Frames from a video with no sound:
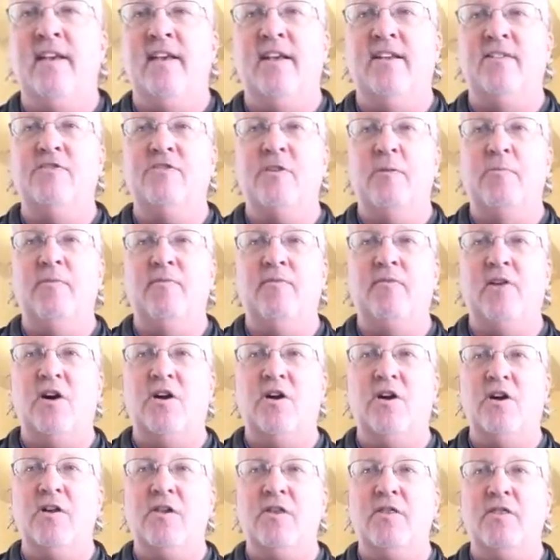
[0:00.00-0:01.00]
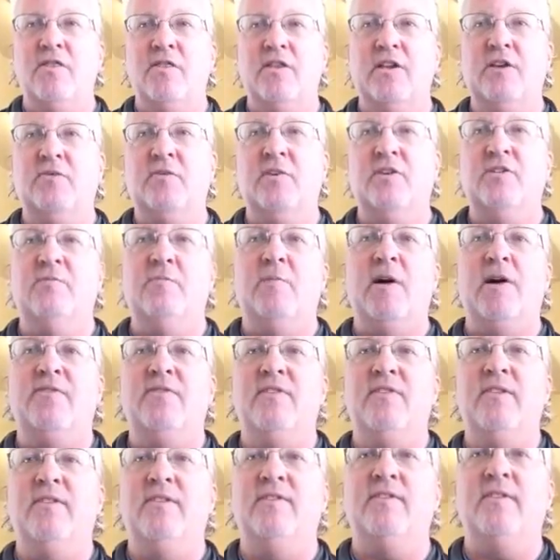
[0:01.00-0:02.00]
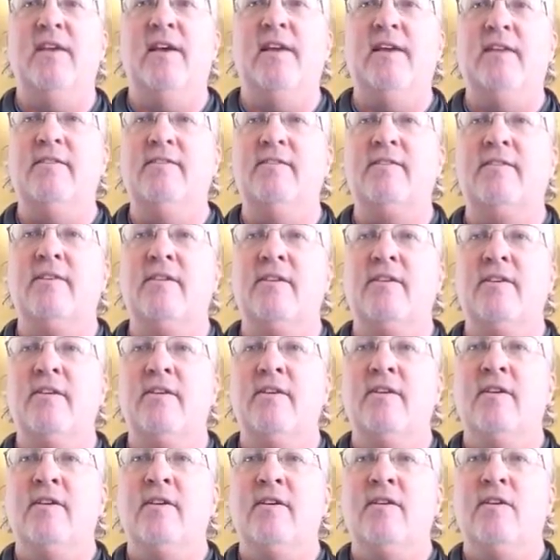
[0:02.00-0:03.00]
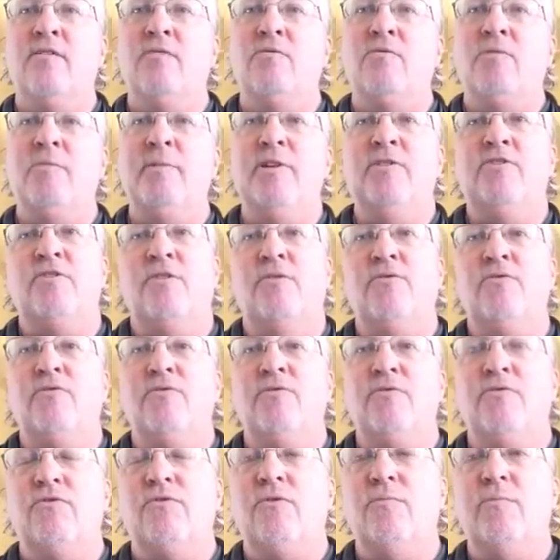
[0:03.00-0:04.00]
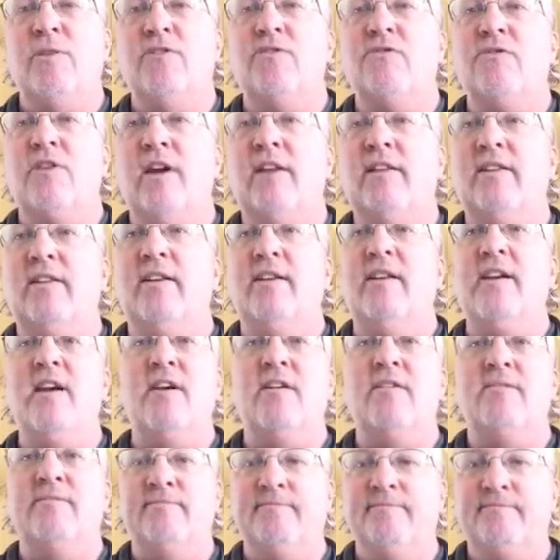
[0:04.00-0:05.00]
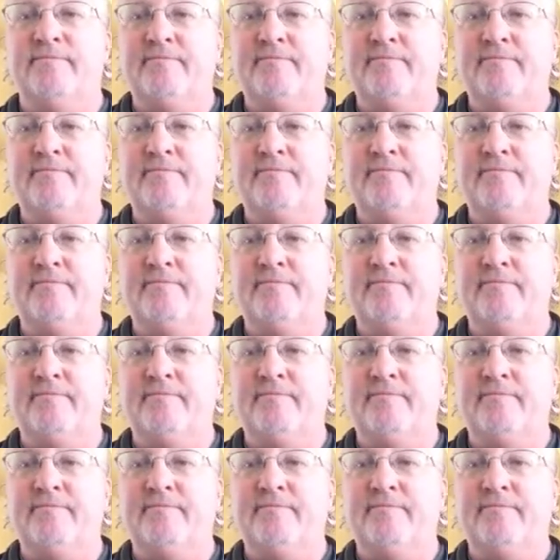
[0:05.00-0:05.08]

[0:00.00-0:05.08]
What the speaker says: And some of our theories about these things will be shown to be slightly in error.